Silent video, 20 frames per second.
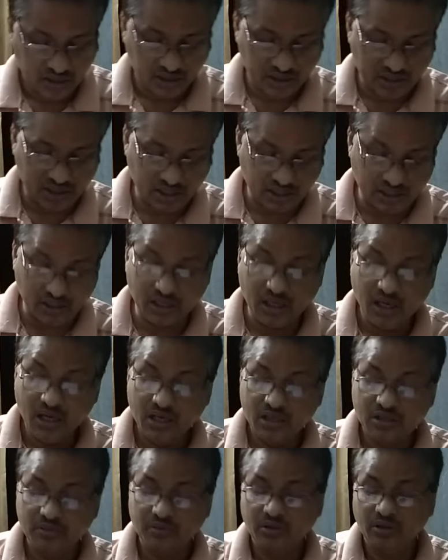This is the
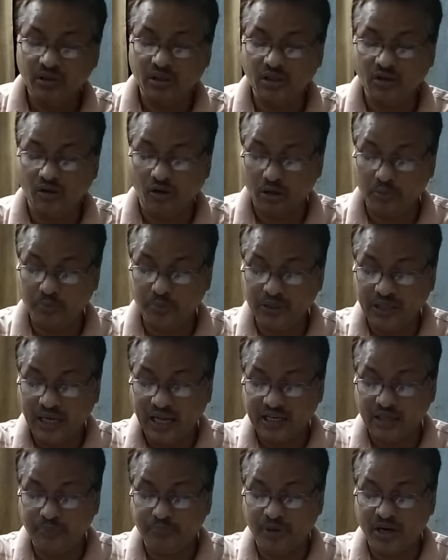
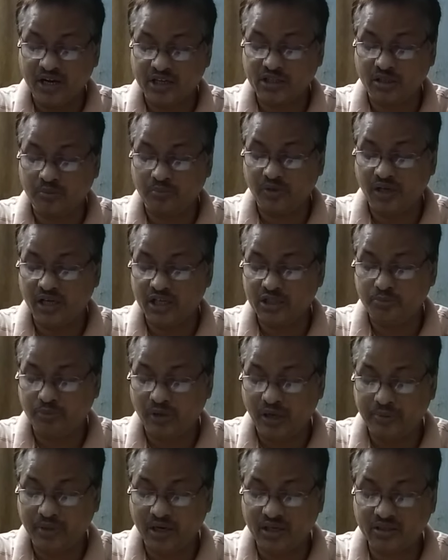orbital representation sp
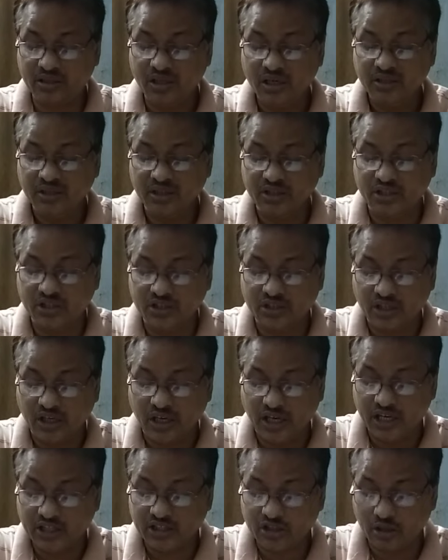orbitals. This is the
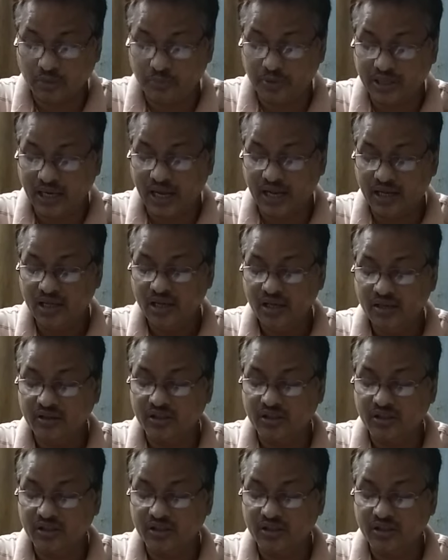s orbital.